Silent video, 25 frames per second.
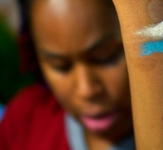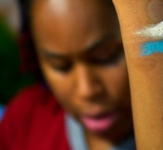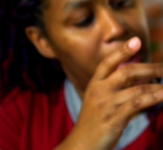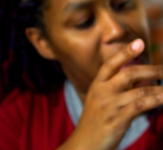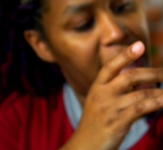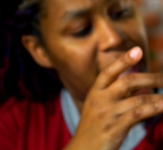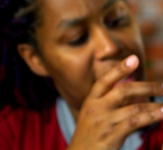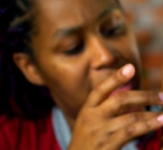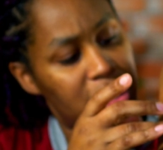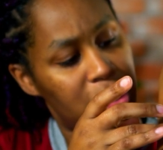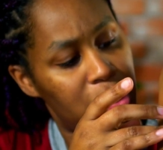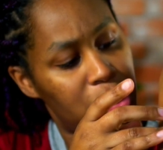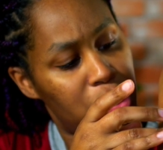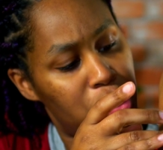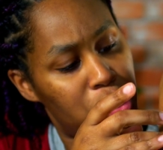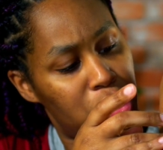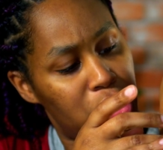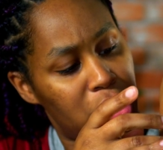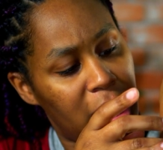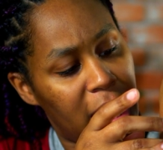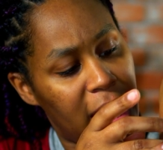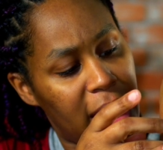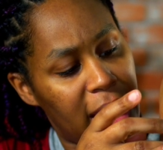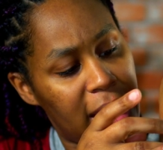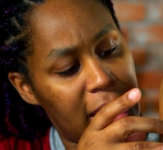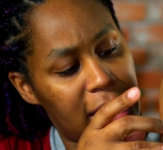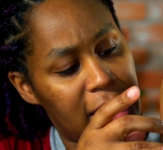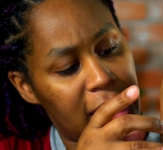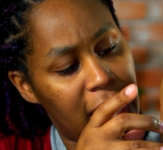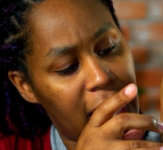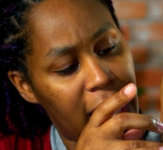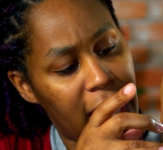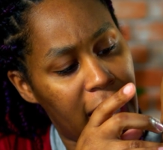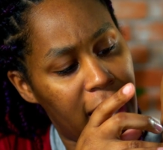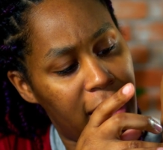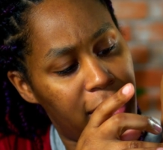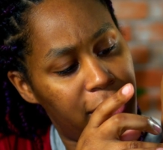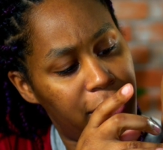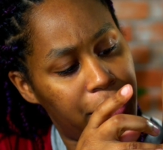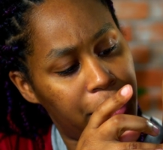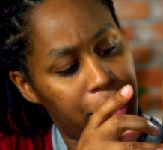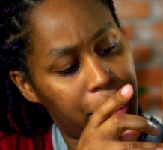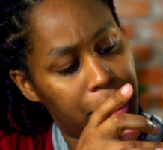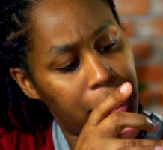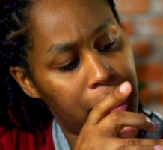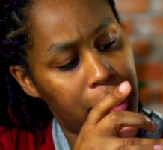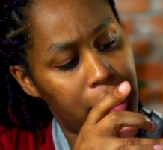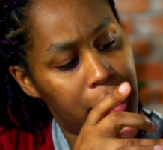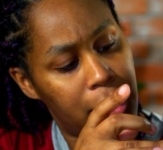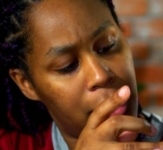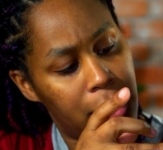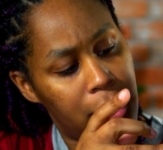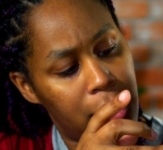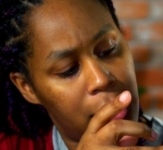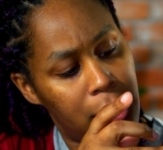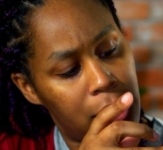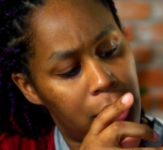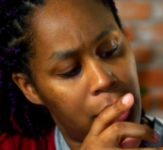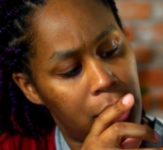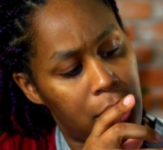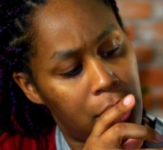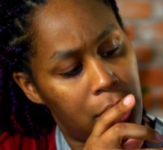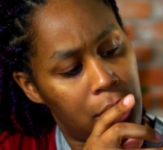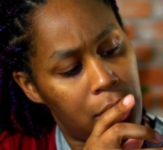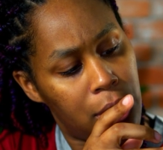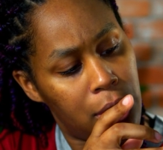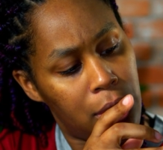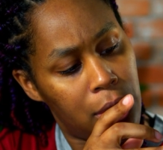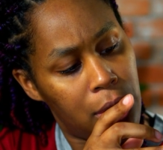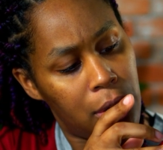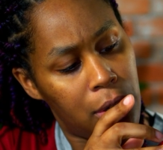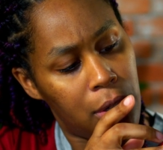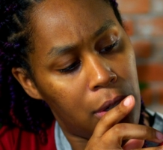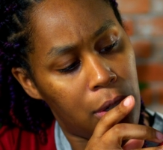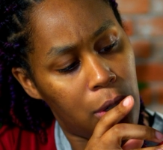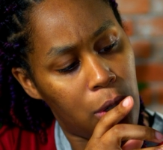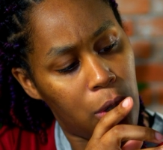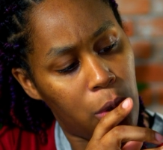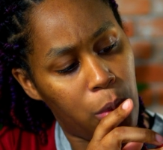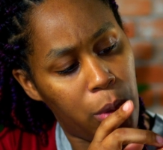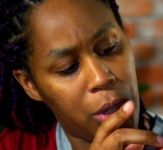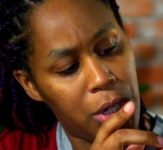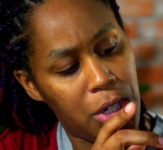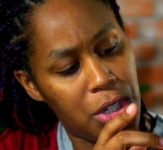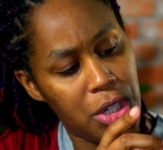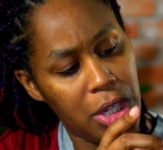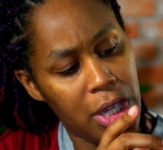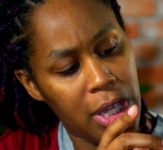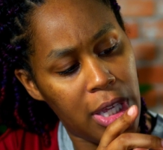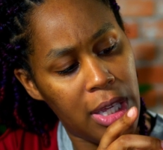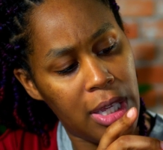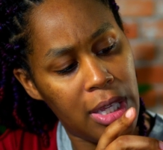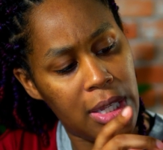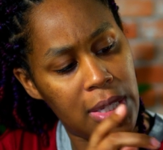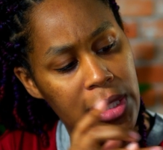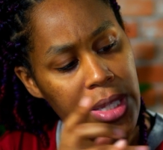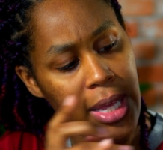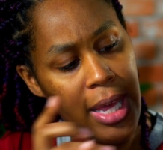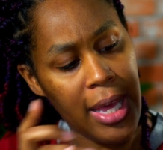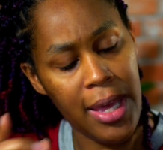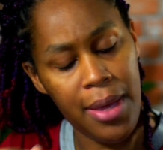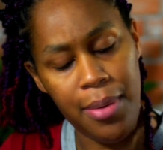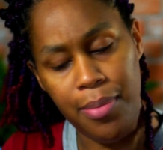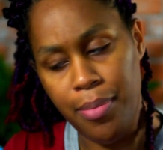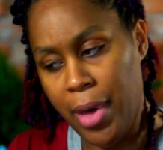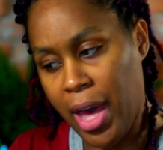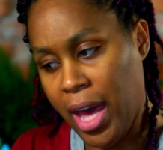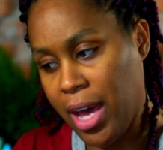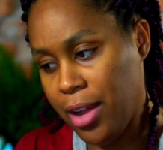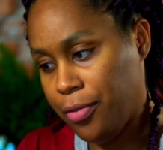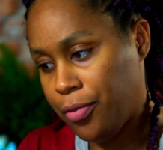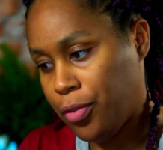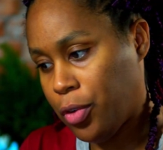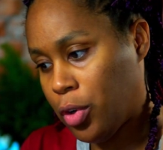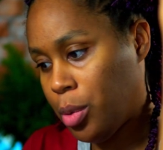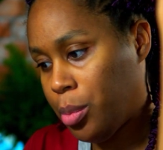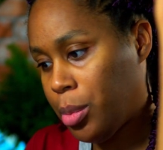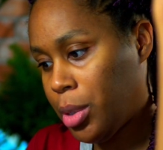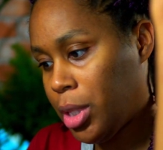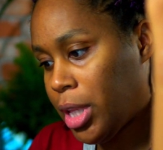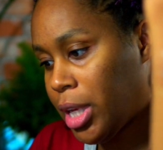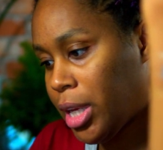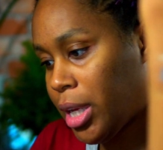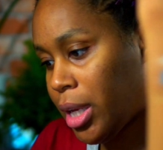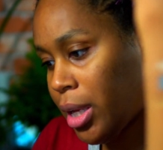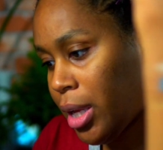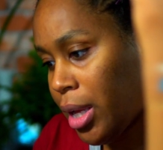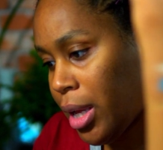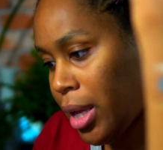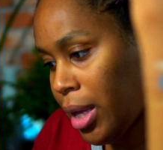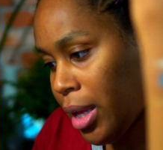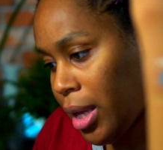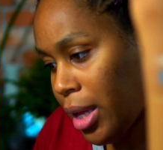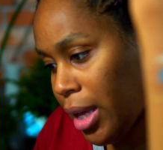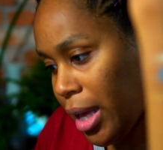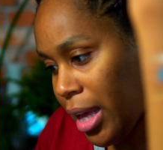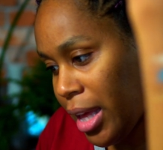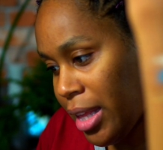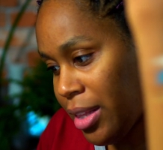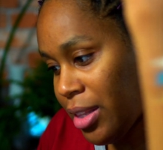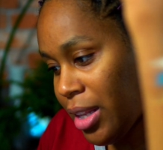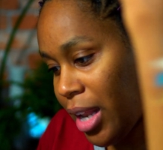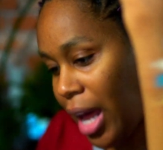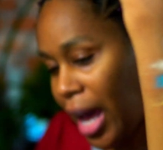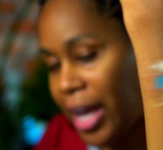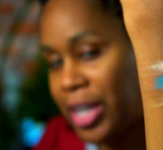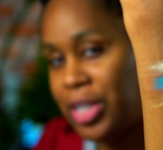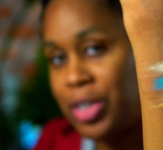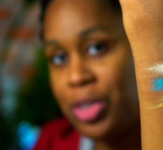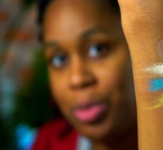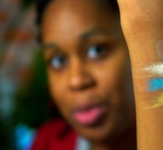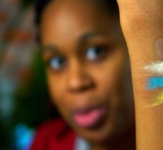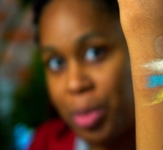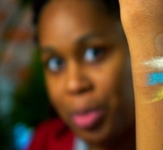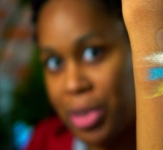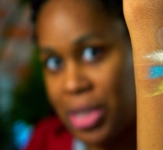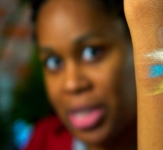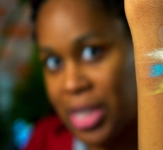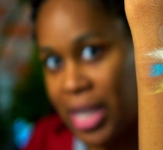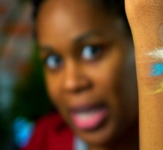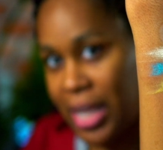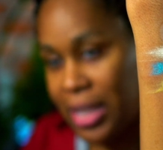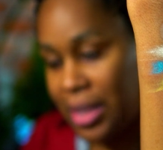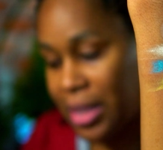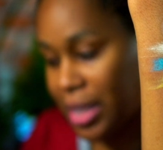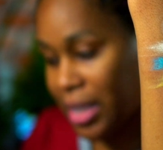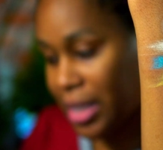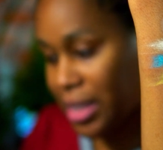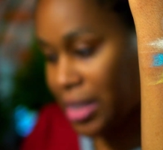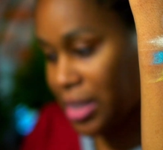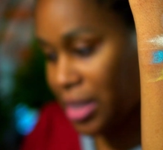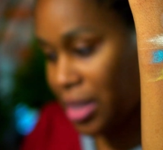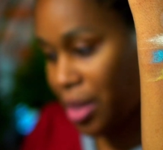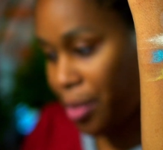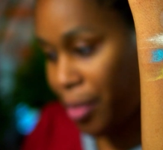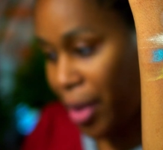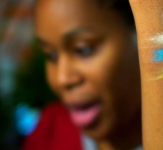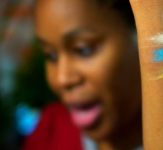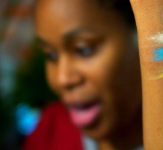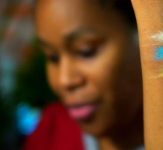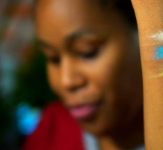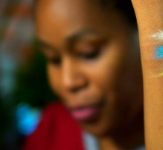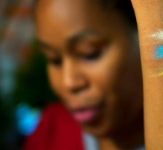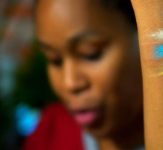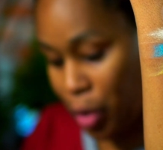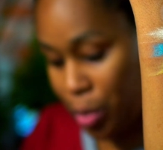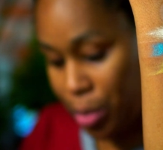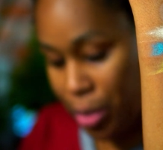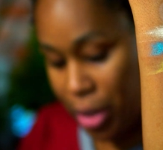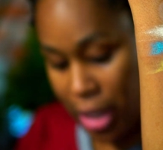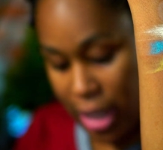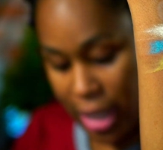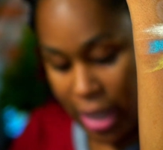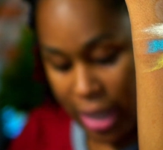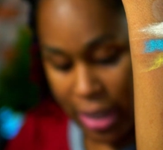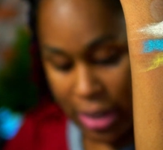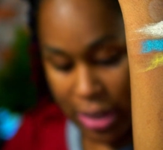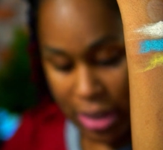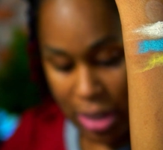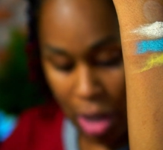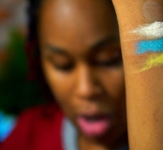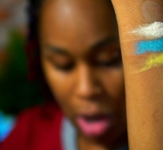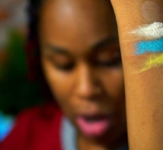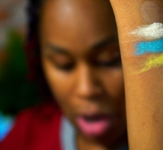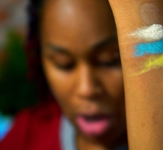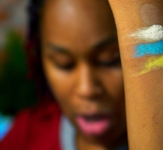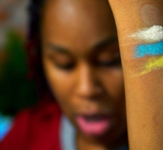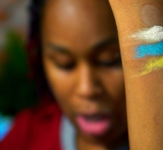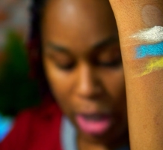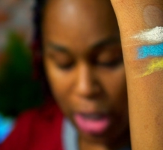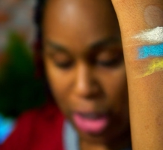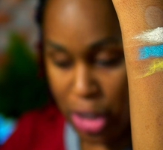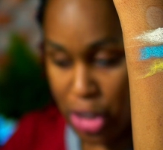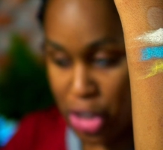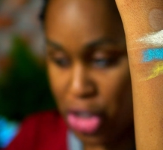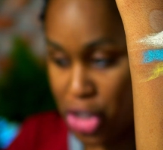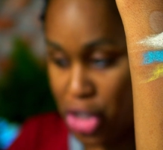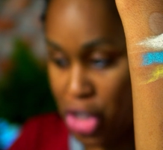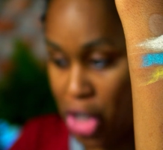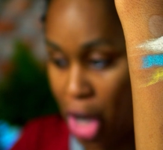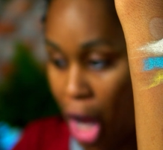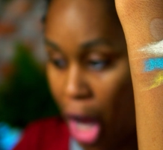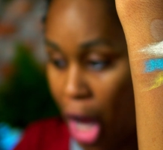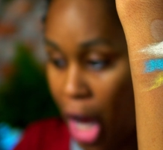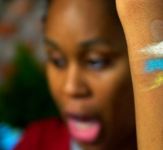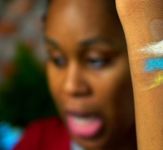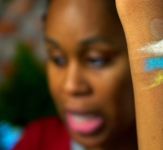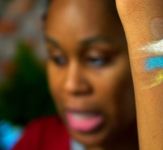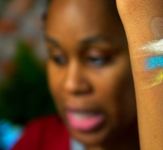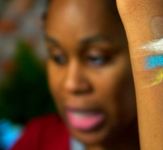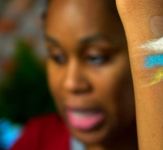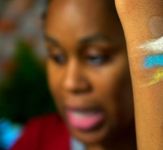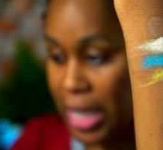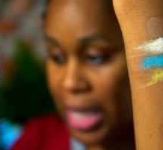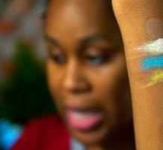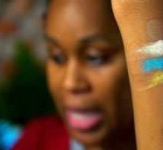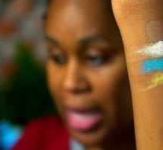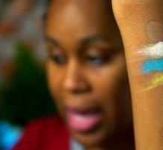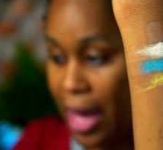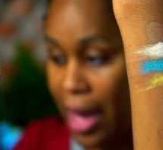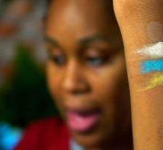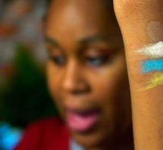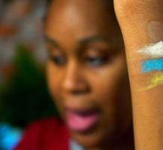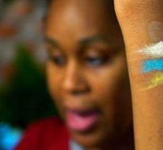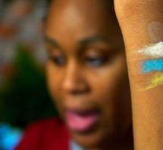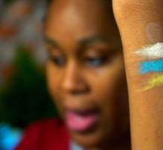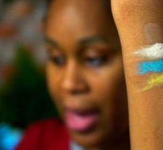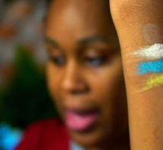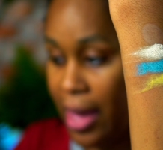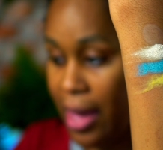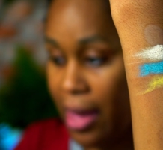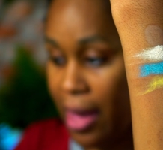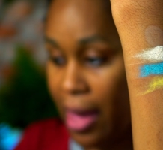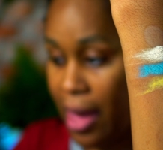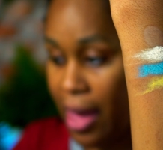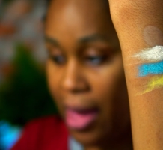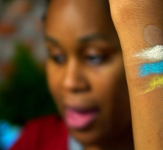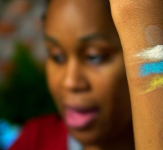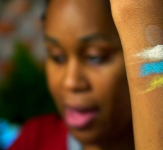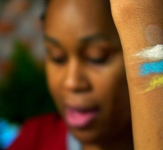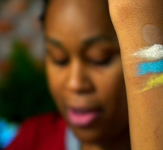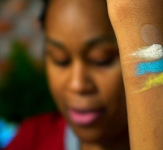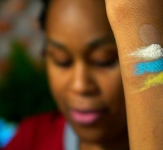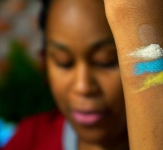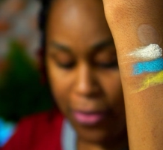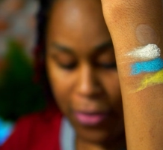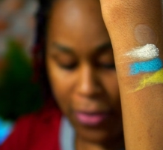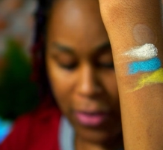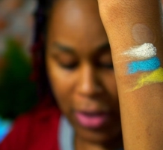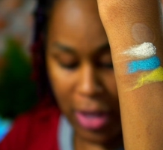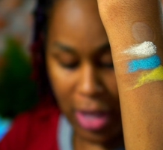Best Shade Ever, which is a matte formula. And I do remember saying this, the matte formulas are chalky AF.